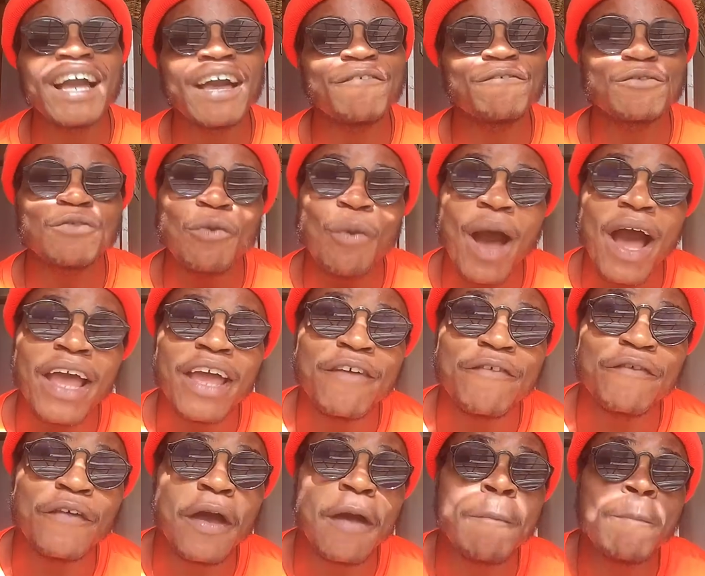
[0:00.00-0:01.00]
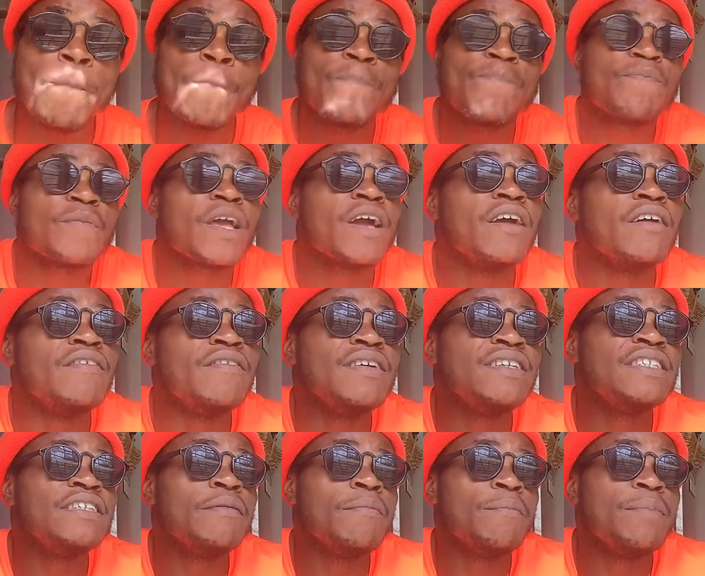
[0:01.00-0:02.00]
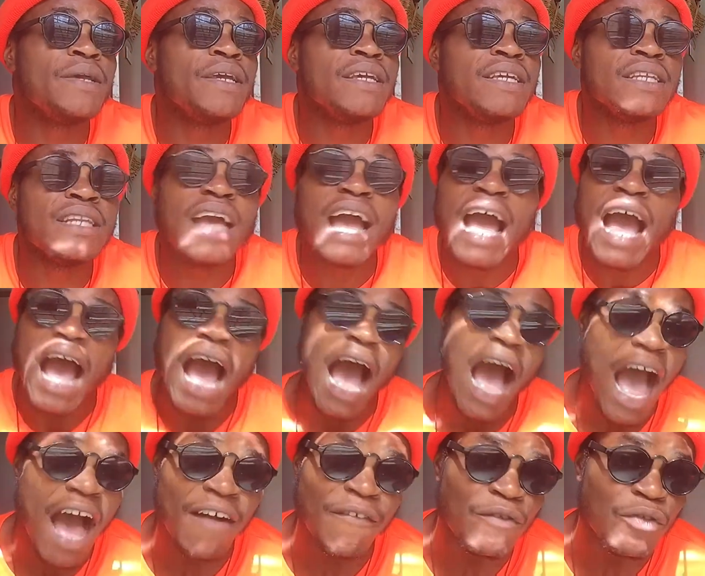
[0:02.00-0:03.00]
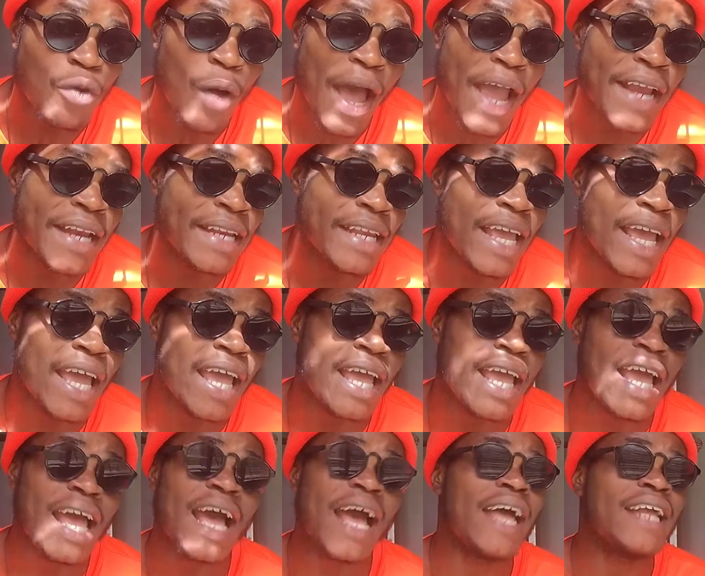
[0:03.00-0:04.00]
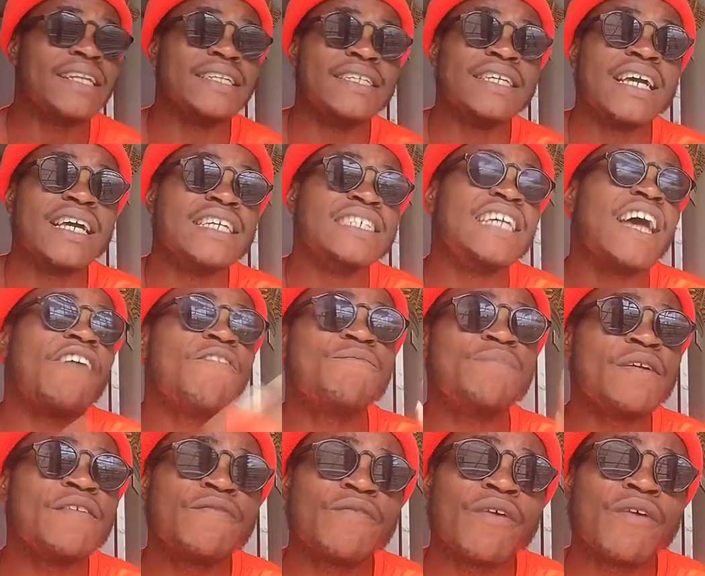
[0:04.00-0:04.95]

left YFM. Reason being, I have no idea. And Caroline